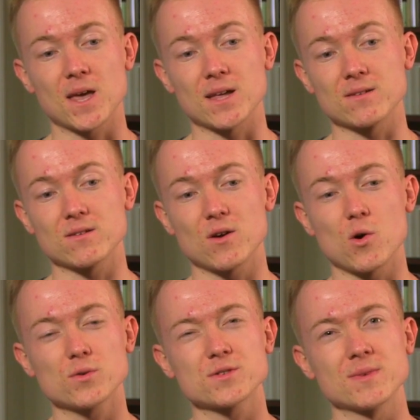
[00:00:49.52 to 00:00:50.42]
And
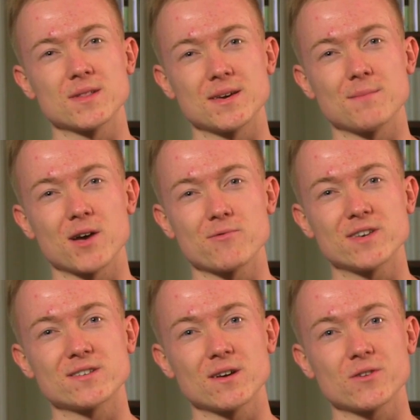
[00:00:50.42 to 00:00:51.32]
ultimately, my
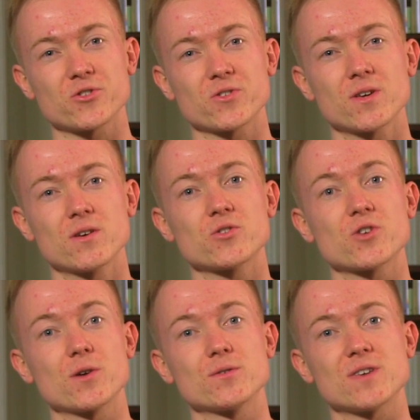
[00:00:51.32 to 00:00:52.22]
research
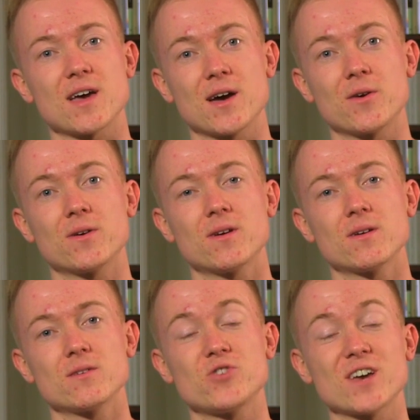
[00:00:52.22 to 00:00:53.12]
shows how
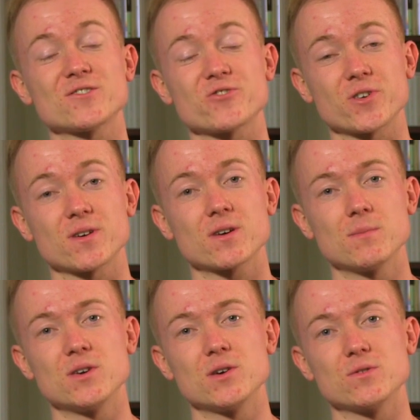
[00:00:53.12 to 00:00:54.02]
gesture
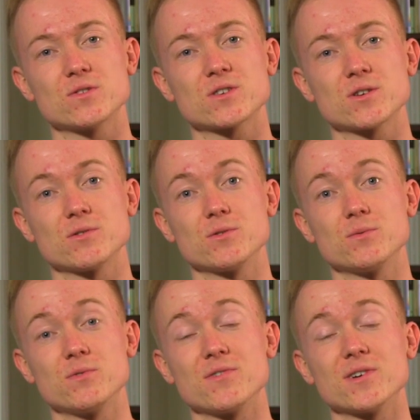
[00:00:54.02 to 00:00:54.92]
can be used to
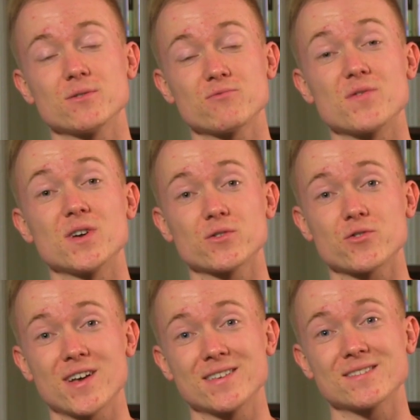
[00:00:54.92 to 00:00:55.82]
reveal
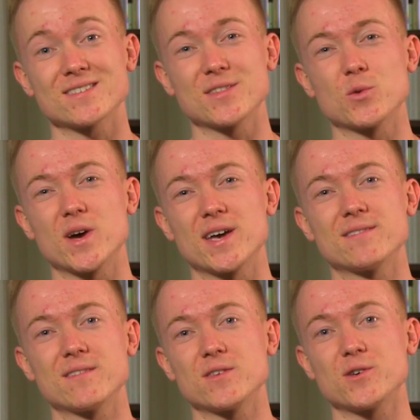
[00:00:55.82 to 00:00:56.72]
trends in the way
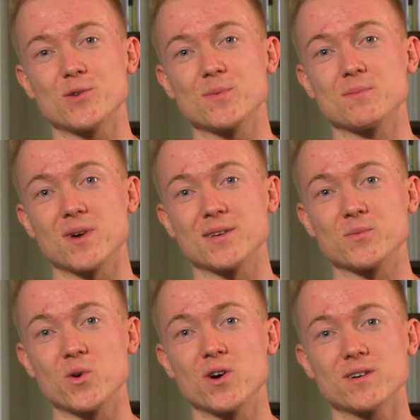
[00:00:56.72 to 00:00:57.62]
that the human
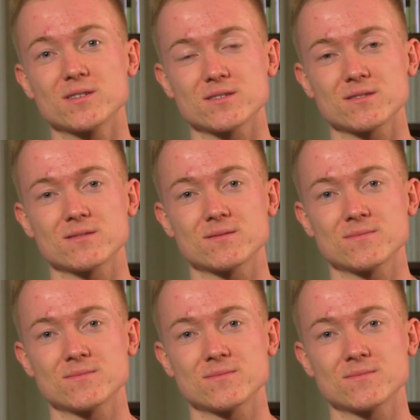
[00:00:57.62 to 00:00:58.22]
mind works.